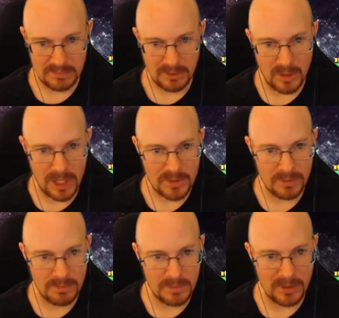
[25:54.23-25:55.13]
blue
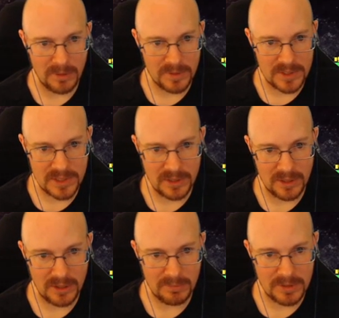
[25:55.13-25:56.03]
option, people.
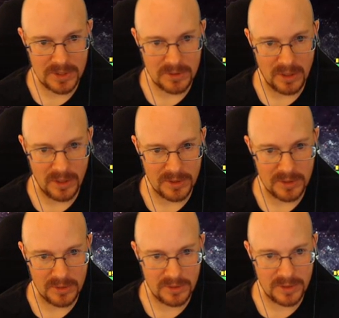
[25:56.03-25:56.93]
So put you on
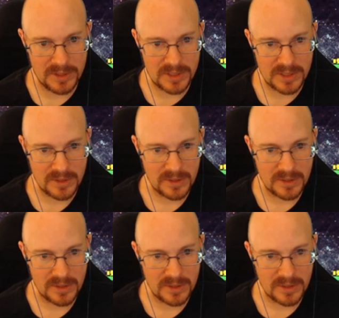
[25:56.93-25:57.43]
doors.